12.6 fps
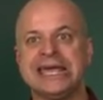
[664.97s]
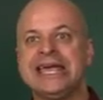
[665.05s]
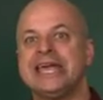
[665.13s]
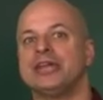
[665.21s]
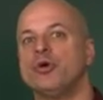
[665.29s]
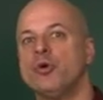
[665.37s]

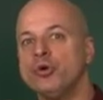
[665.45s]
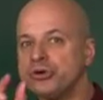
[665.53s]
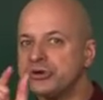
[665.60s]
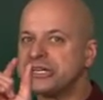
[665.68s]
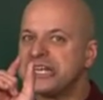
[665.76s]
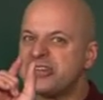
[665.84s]
in
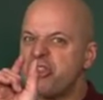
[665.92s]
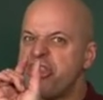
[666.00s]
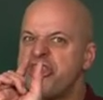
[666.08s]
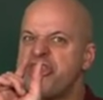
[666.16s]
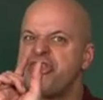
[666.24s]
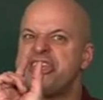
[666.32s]
order to get the
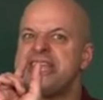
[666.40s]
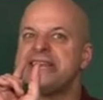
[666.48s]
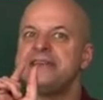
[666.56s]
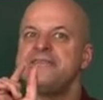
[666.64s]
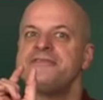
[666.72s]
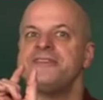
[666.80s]

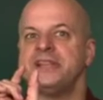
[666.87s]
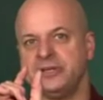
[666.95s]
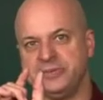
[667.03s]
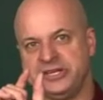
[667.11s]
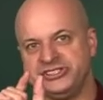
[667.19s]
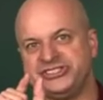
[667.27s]
thin
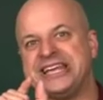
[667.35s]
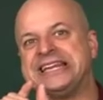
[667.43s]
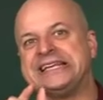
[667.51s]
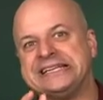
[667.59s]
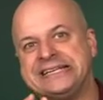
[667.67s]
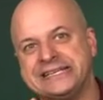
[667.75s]
filaments that
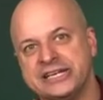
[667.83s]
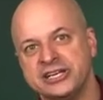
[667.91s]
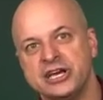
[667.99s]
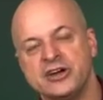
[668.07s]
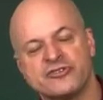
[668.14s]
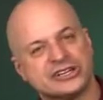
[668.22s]
he needed
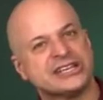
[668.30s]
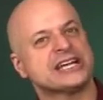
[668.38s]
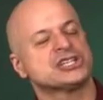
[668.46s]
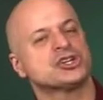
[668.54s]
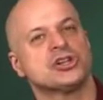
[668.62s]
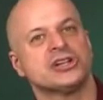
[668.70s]
for
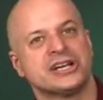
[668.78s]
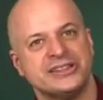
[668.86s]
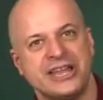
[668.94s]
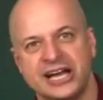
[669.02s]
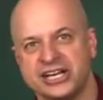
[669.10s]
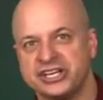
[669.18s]
electrical
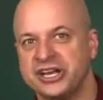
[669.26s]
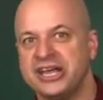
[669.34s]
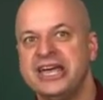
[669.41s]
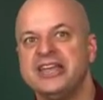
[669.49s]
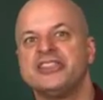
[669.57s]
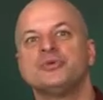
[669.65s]
conduction,
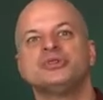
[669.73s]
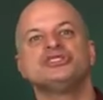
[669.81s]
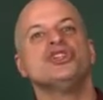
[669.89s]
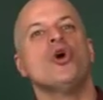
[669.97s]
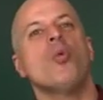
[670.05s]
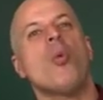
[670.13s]
there was
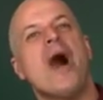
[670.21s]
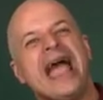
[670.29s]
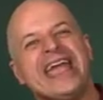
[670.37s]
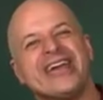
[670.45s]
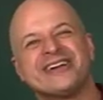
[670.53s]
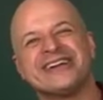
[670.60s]
no
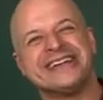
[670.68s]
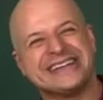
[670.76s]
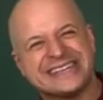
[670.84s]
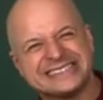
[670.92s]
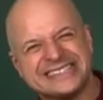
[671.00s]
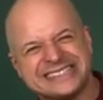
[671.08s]
wire in
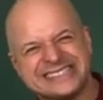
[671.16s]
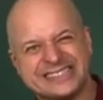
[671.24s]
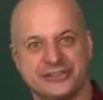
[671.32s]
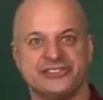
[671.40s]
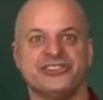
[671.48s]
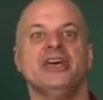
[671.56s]

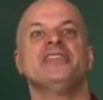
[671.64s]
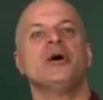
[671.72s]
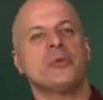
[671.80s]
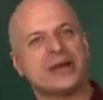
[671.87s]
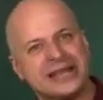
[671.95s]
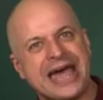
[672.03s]
existence that
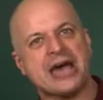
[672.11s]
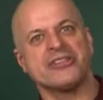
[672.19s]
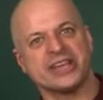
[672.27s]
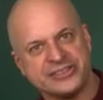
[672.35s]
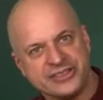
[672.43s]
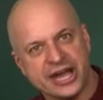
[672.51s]
would allow the
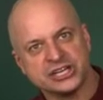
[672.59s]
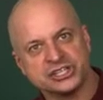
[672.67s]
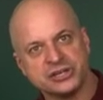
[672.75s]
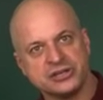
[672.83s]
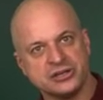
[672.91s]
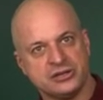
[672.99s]
conduction.